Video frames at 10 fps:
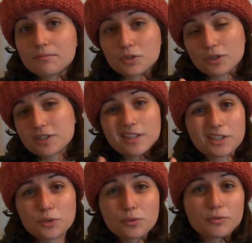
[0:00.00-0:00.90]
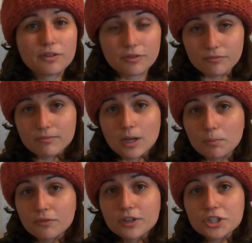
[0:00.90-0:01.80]
turned into like 2 or 3 different
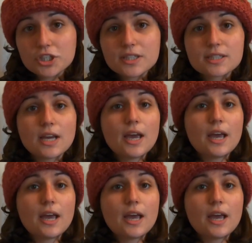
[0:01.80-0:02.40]
helper functions.